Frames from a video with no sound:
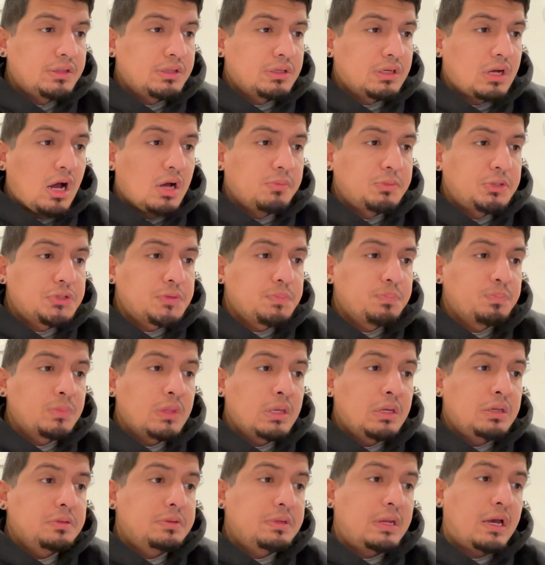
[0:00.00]
the comments.
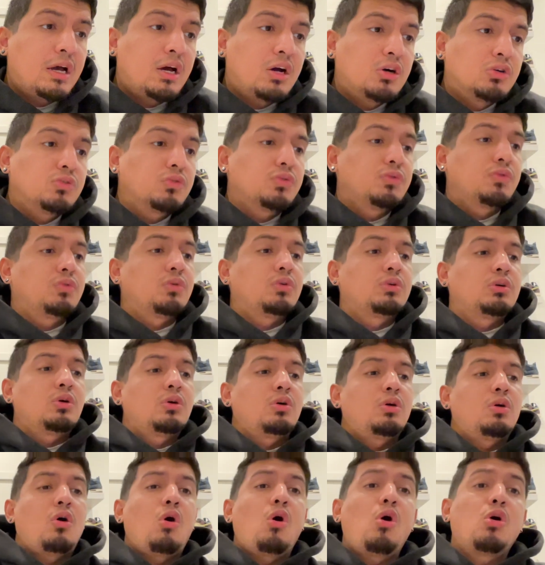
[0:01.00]
Now,
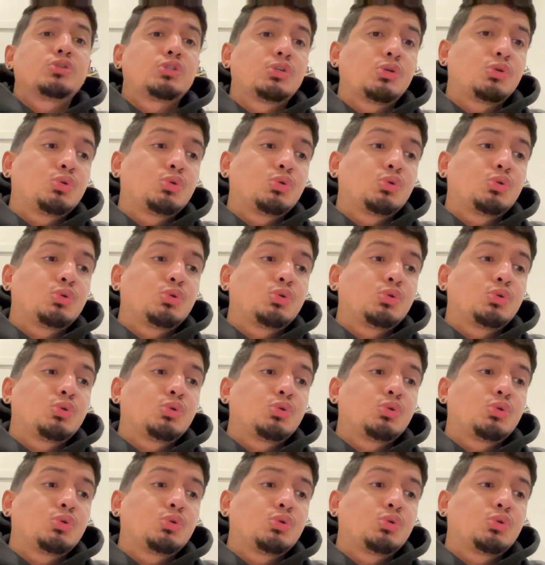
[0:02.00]
also